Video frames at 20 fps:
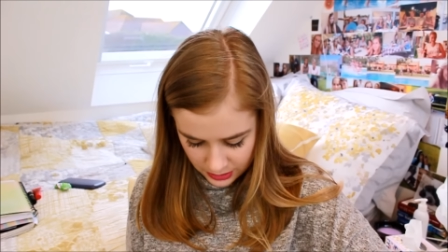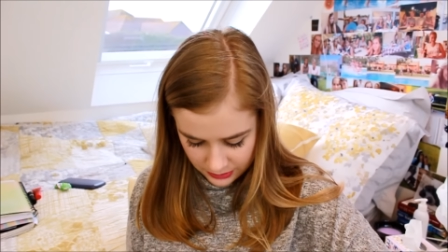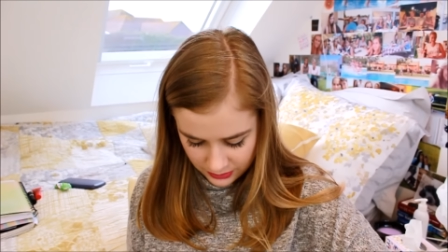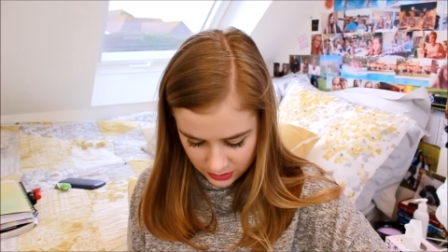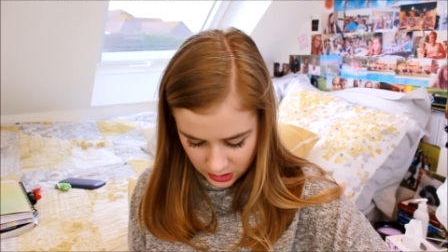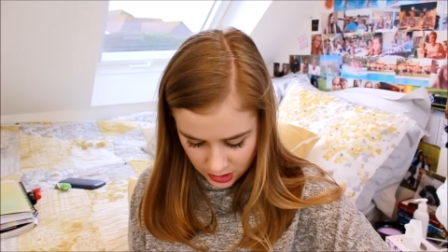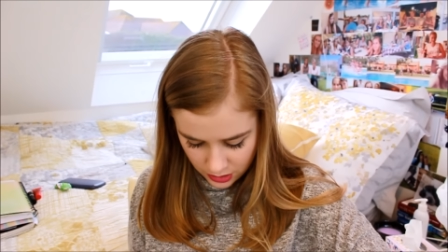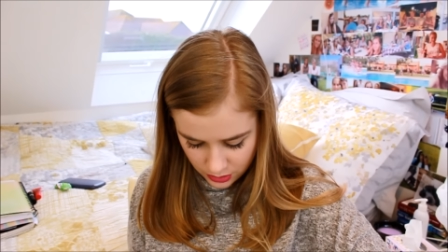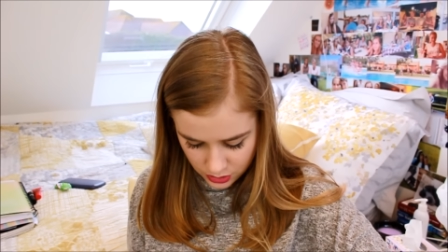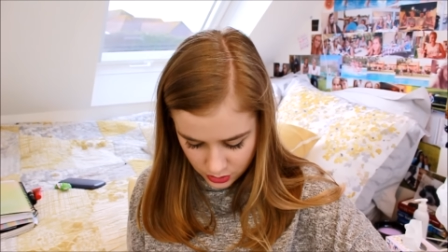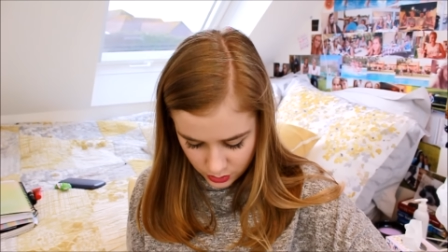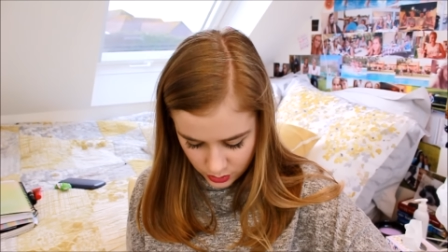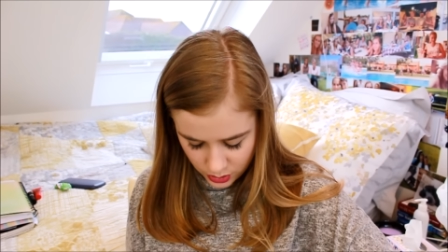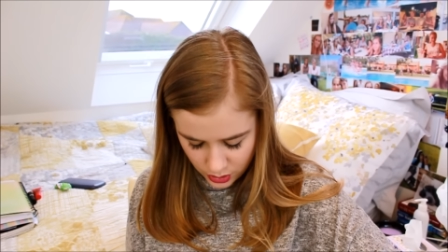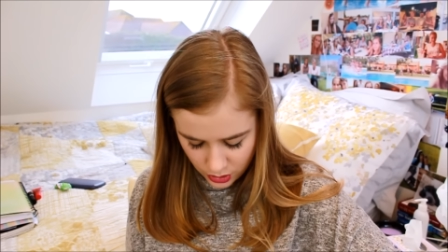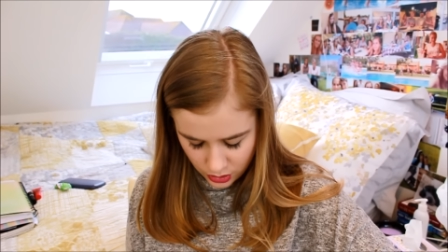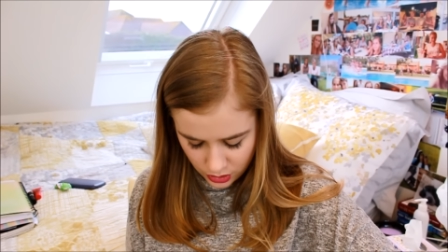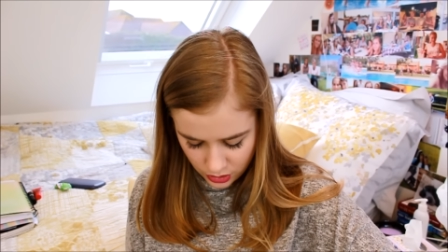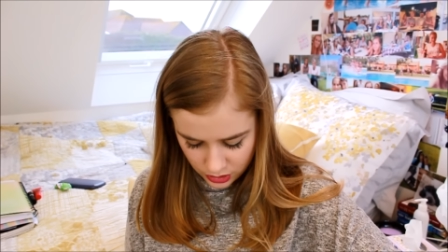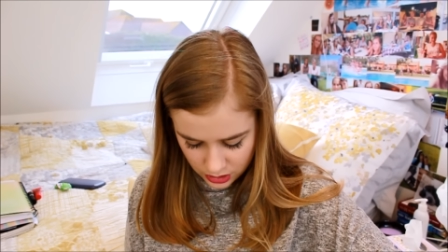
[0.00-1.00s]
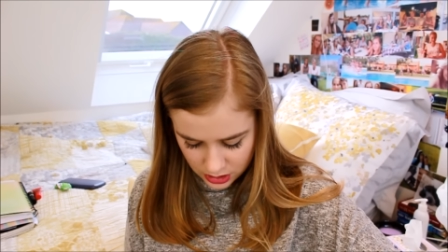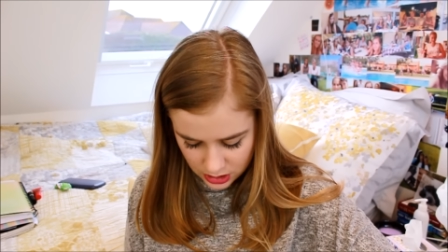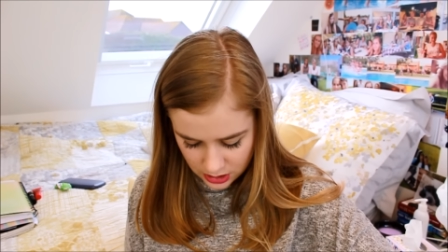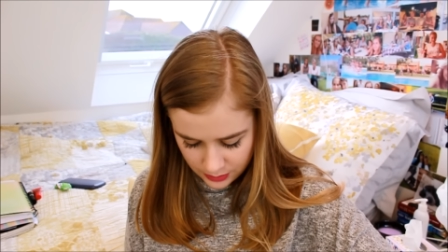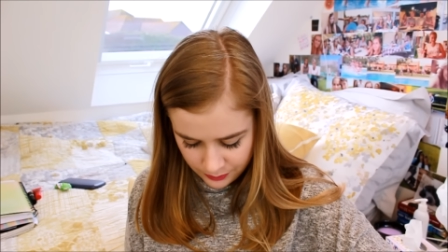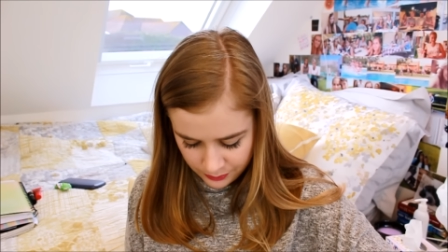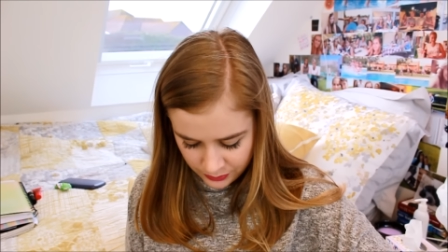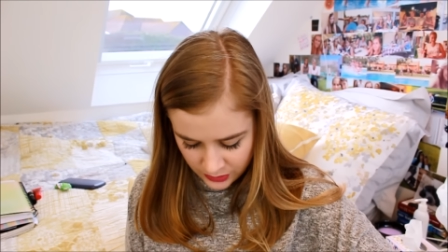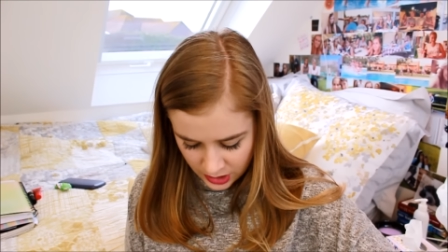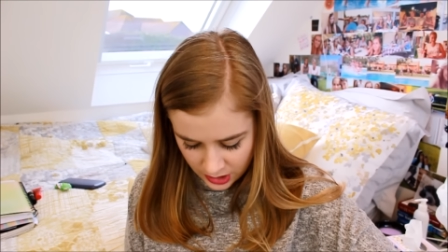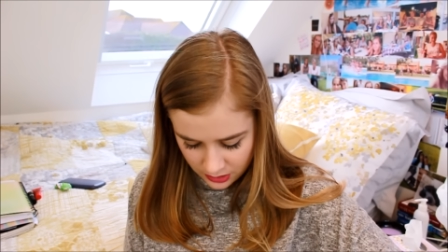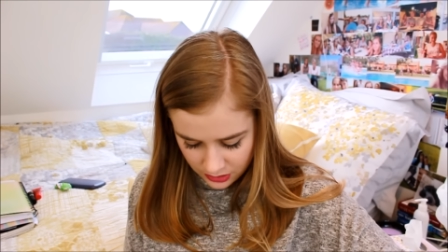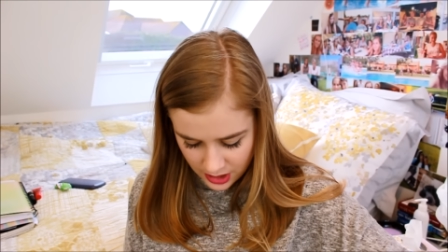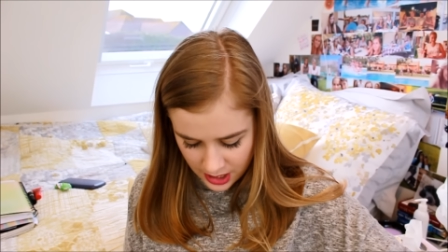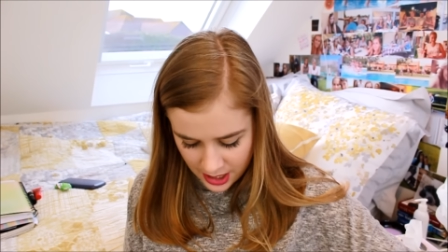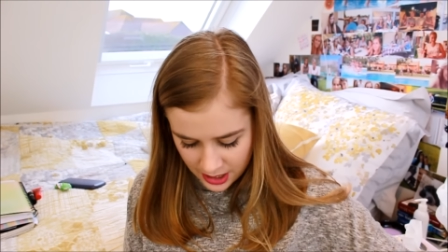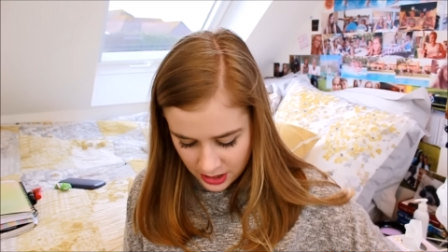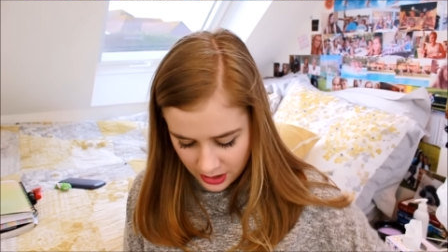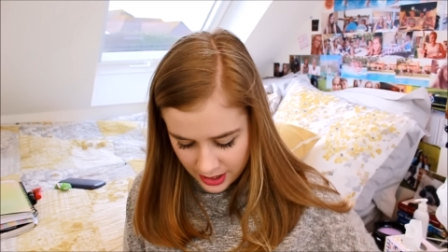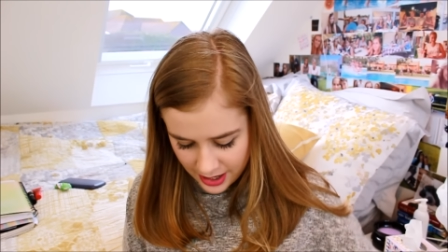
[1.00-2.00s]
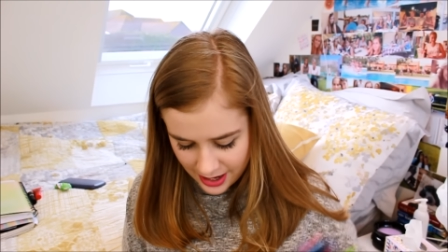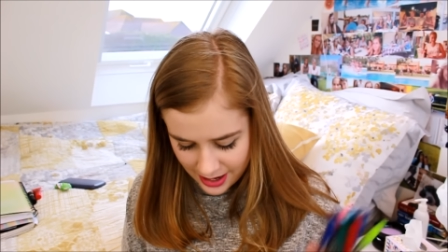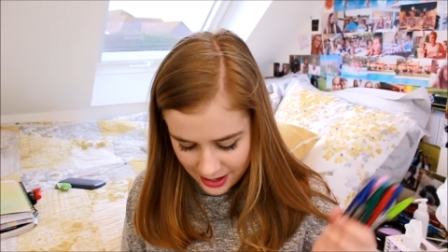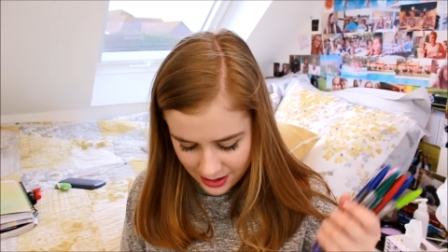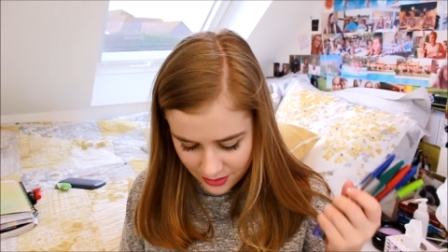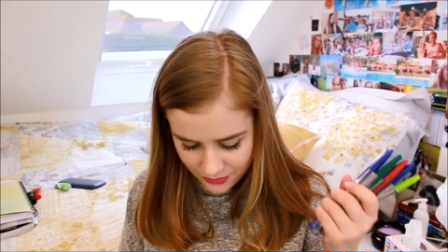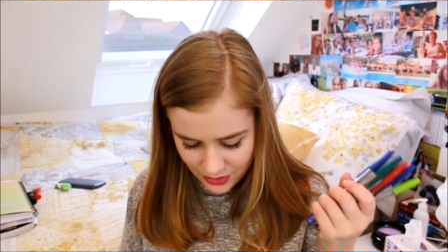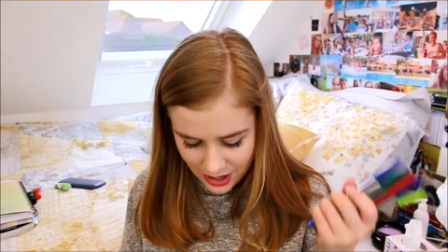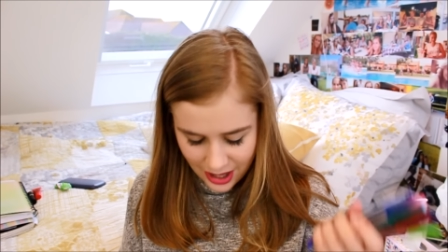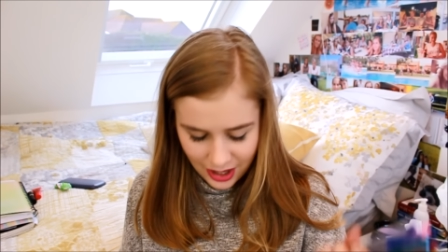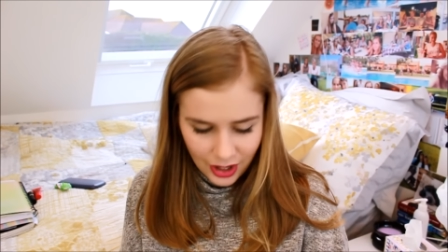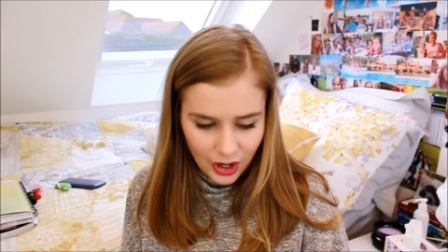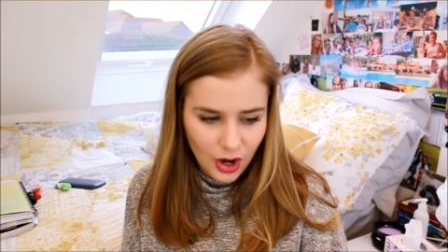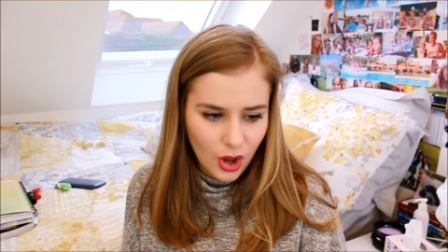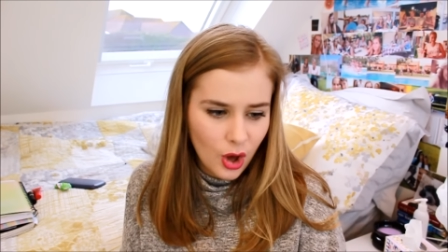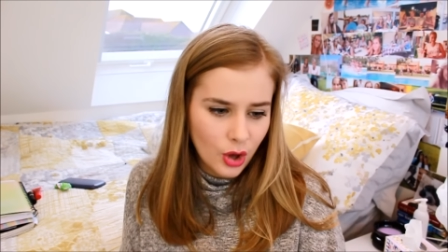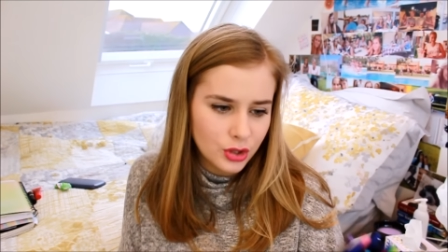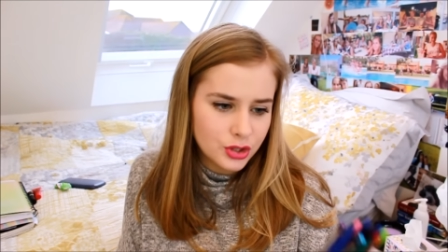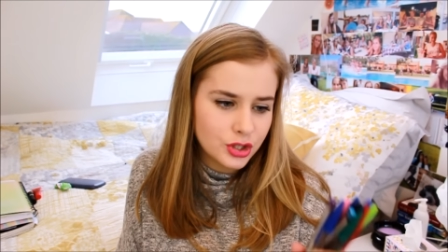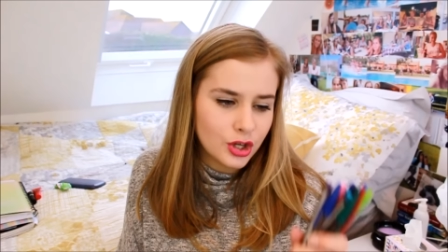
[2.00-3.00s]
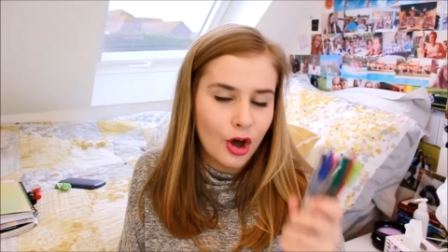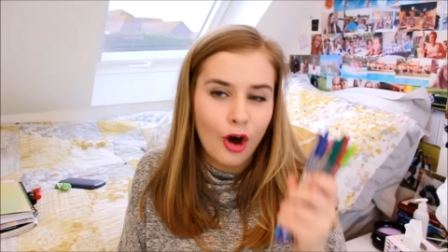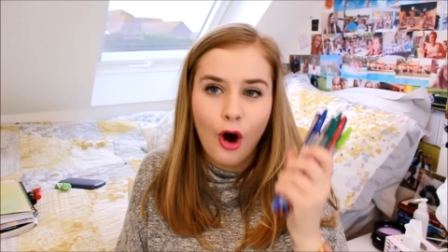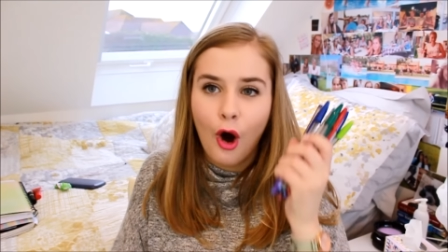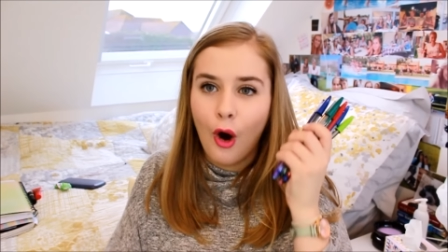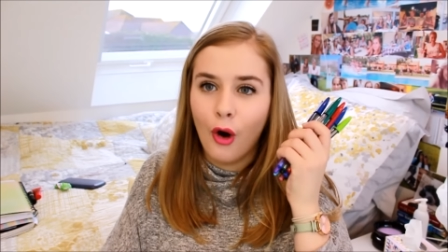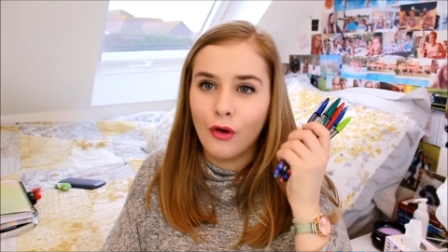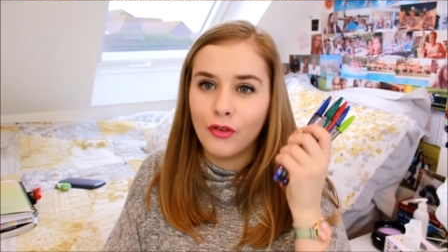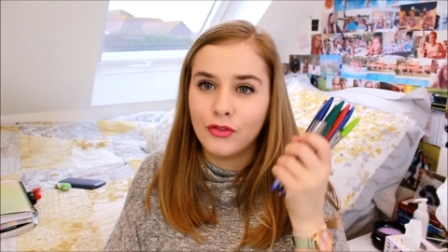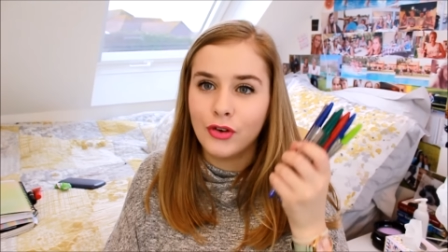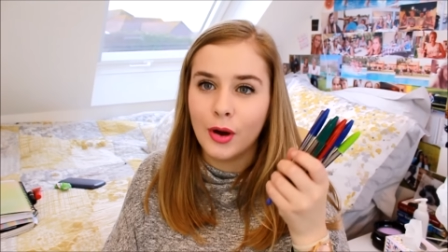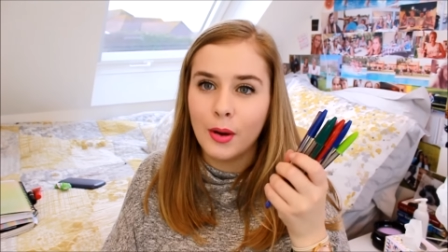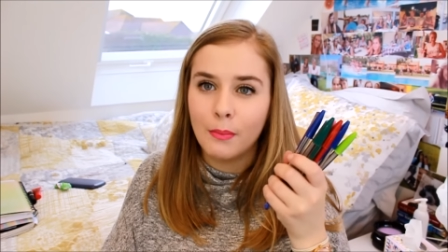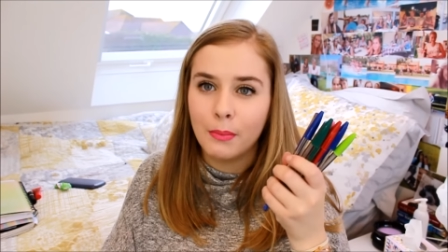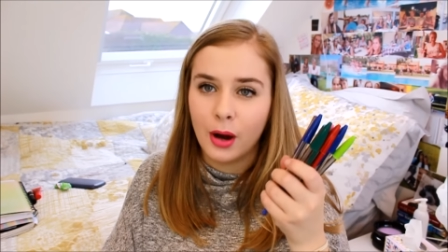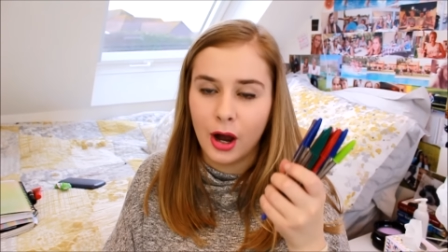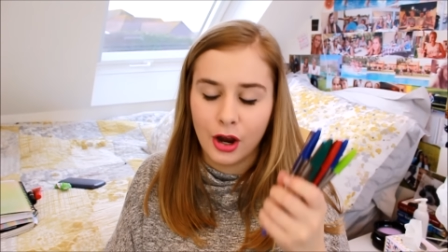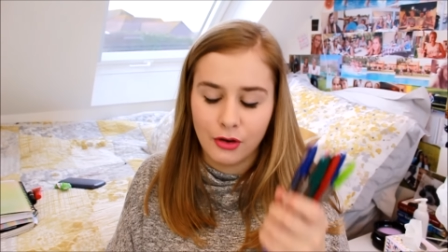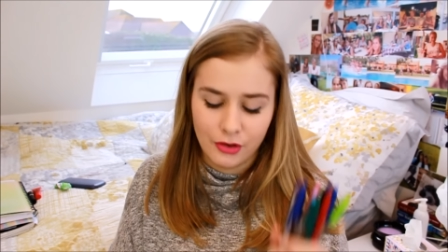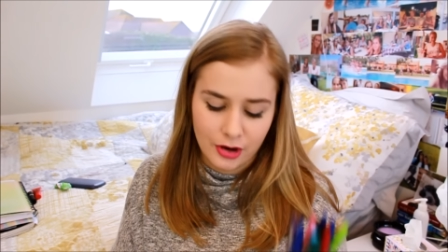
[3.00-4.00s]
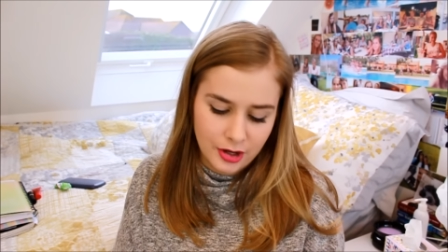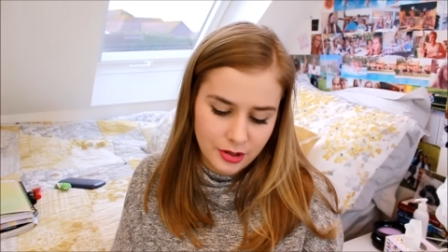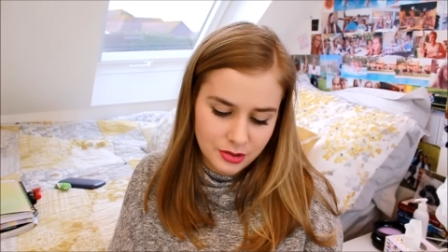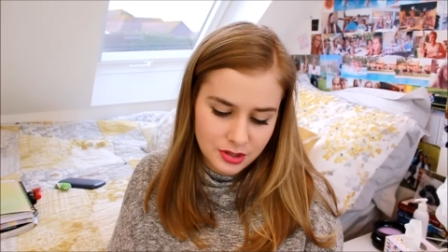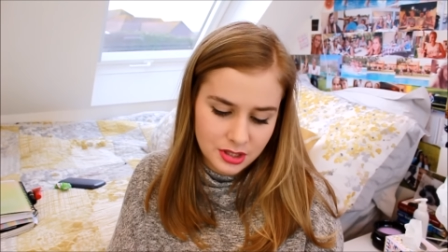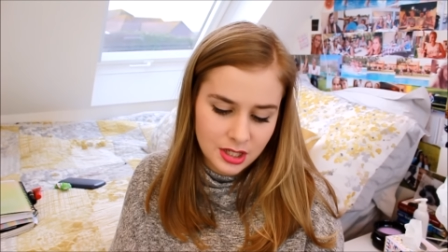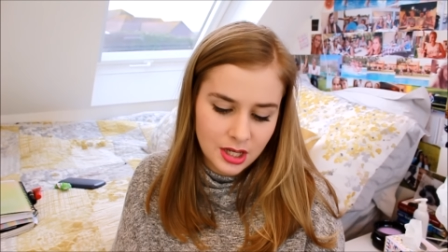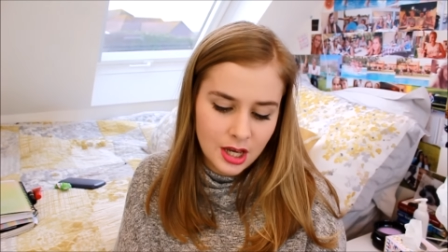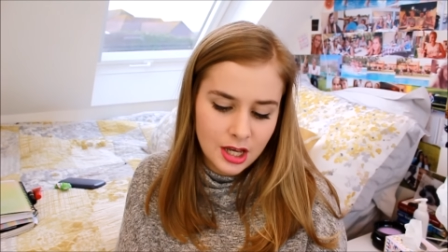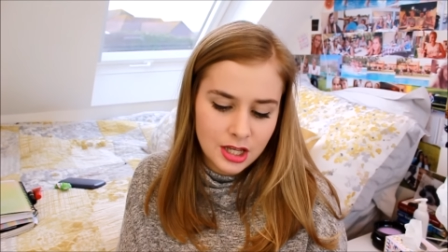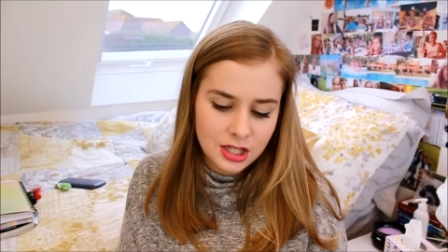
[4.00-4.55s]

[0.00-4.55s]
my videos or not. Then I have a lot of biros.